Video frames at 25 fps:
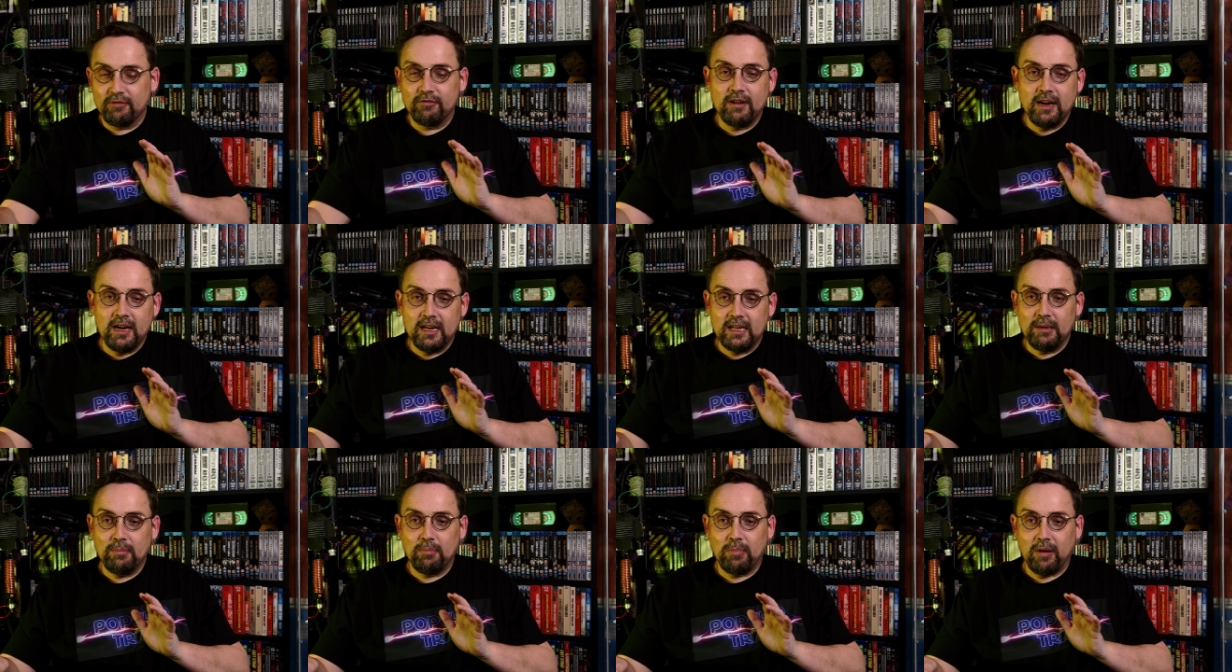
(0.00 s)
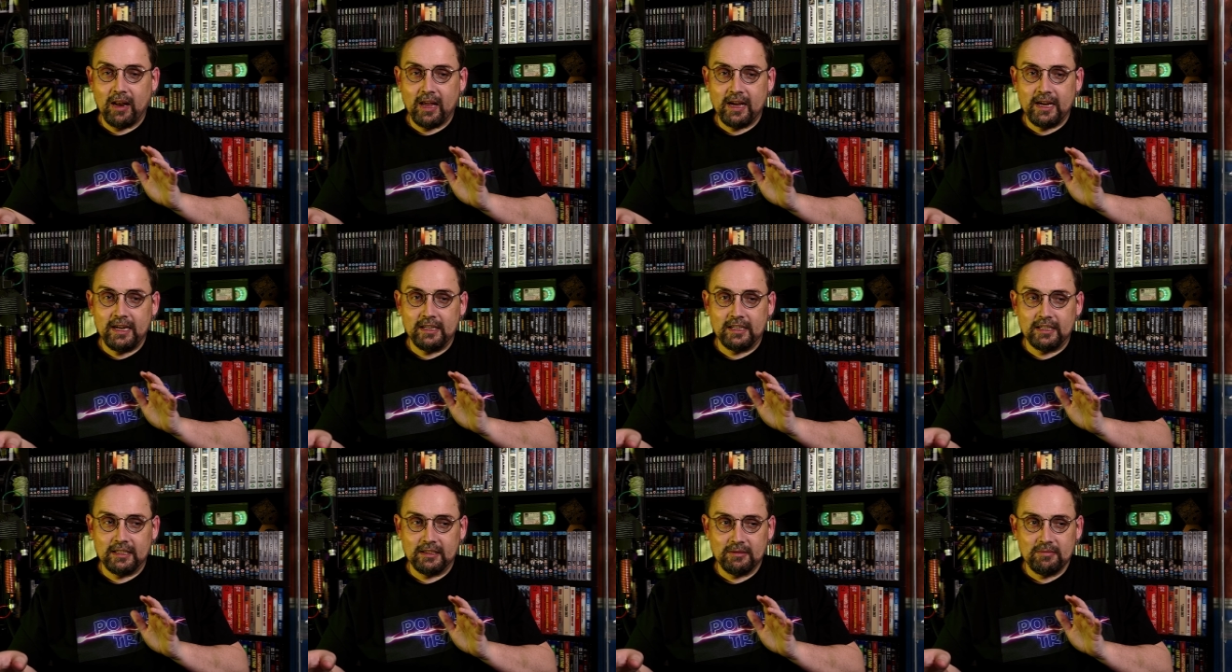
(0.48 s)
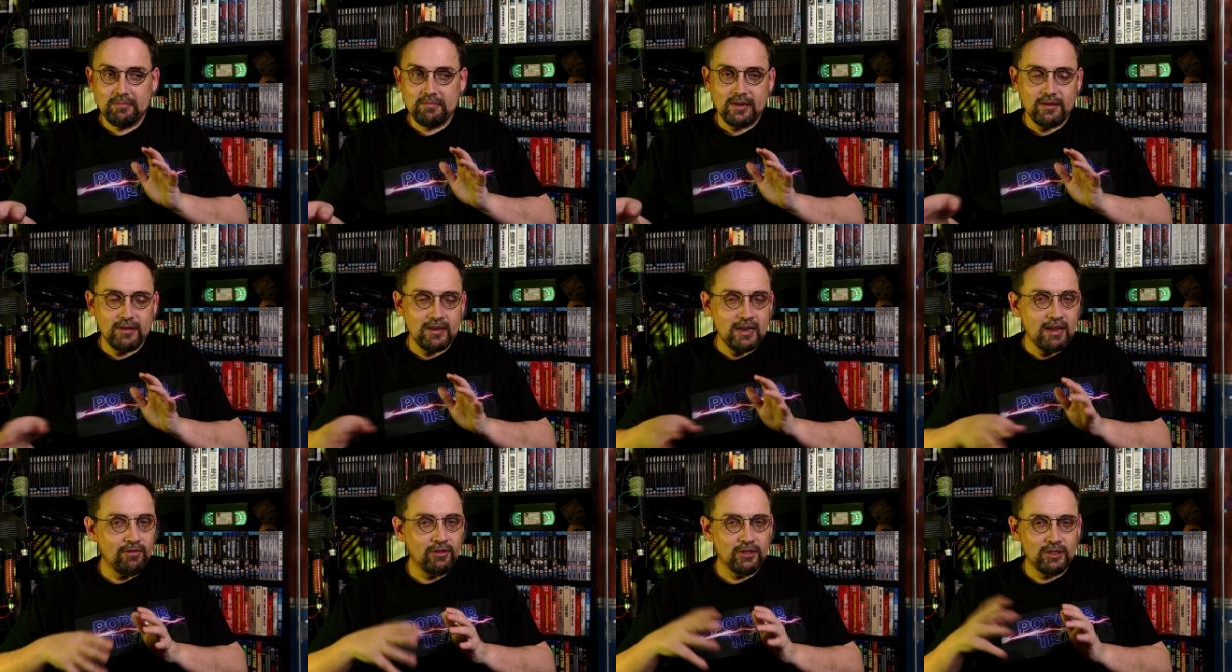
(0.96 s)
really played it,
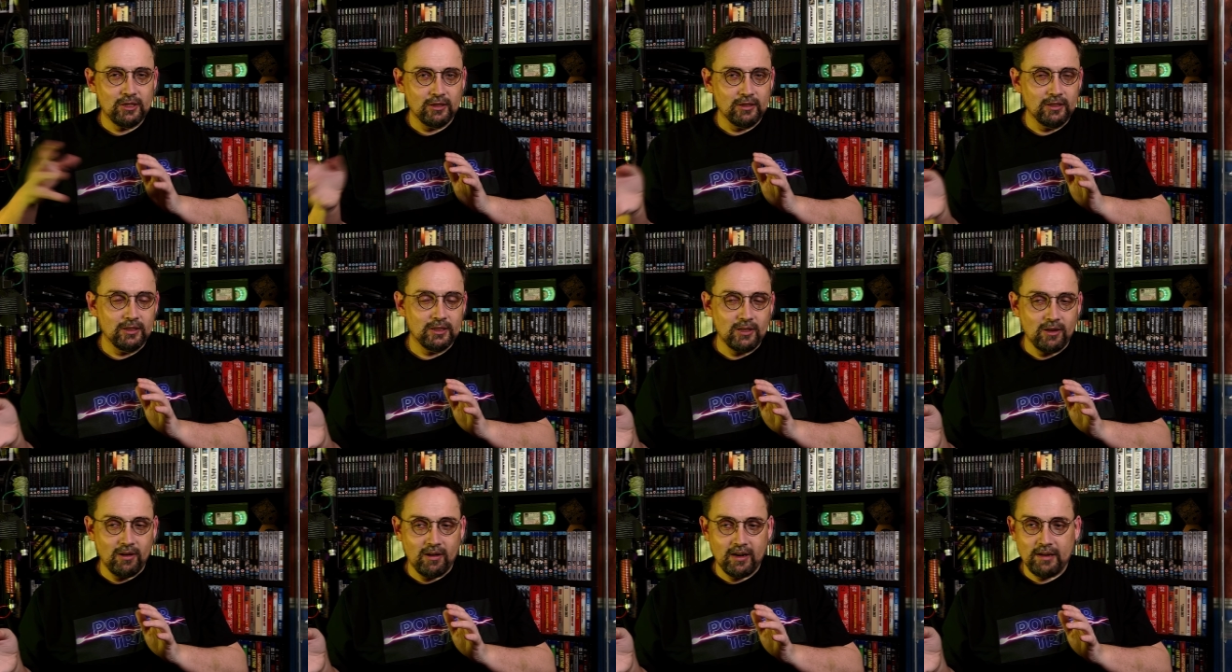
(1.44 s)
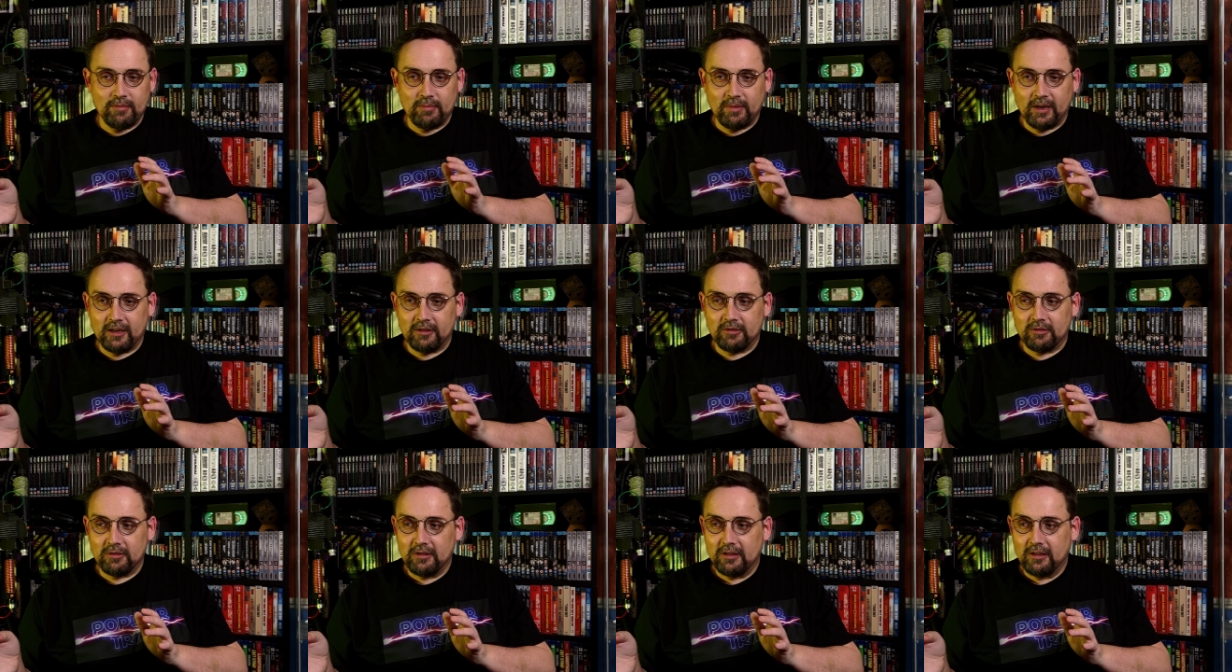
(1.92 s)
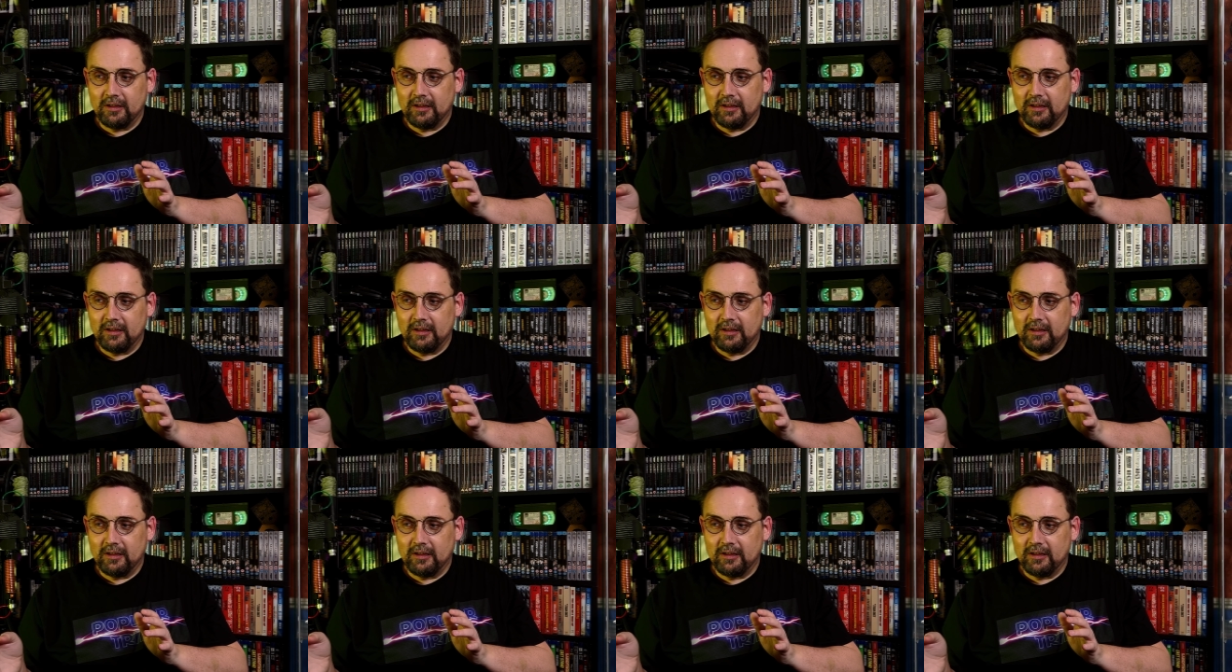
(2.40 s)
never took the time out.